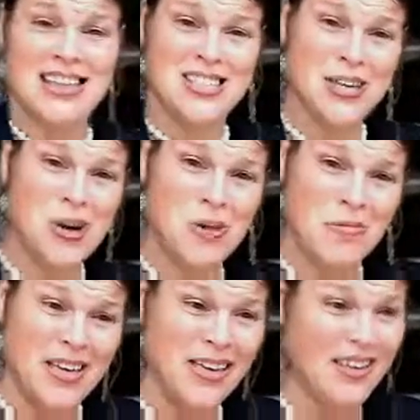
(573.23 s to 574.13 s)
has
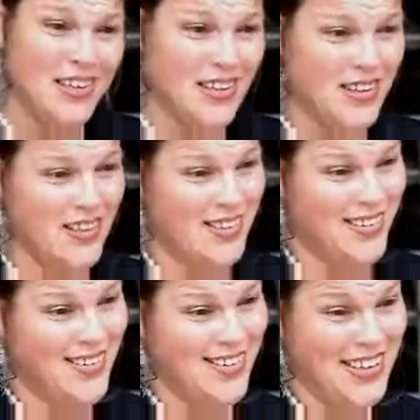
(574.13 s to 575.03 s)
taught me,
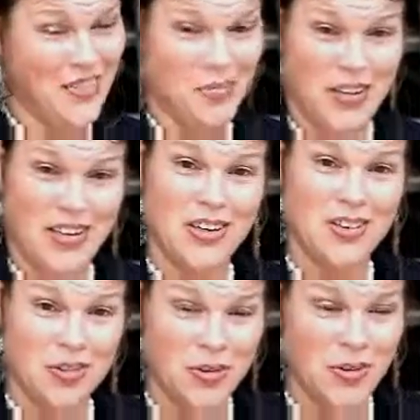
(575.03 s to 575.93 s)
given me the
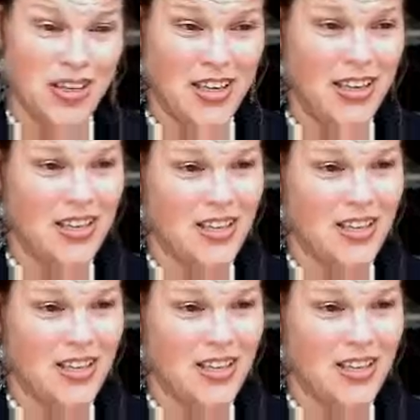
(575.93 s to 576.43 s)
authority